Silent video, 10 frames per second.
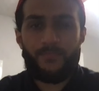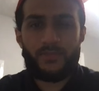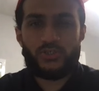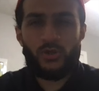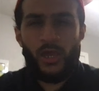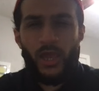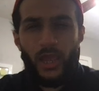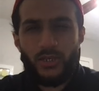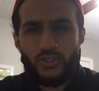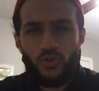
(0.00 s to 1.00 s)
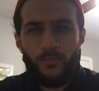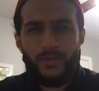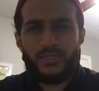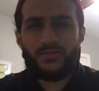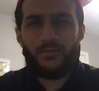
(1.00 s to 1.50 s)
So
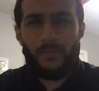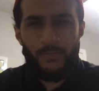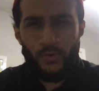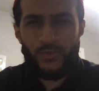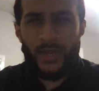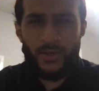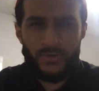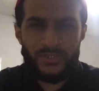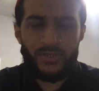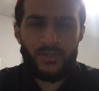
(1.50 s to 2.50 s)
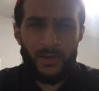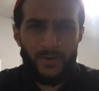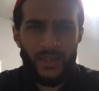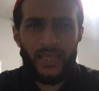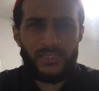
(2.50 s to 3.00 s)
endoscopy is going to be both diagnostic and
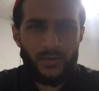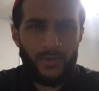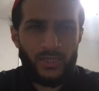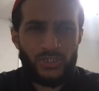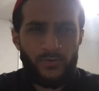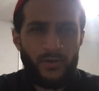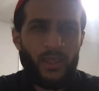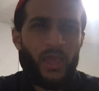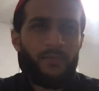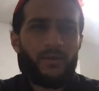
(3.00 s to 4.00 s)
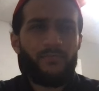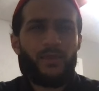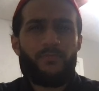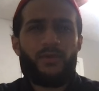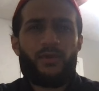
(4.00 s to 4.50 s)
therapeutic asymptomatic children, but
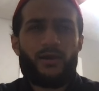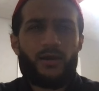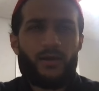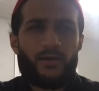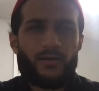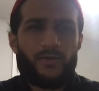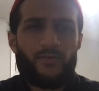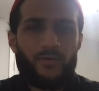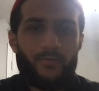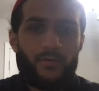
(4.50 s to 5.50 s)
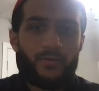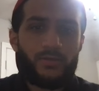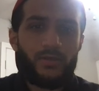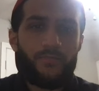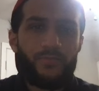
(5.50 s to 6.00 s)
maybe
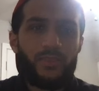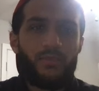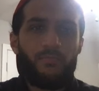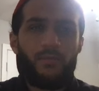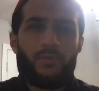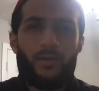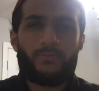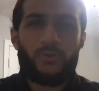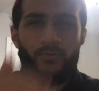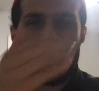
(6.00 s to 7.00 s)
they may observe for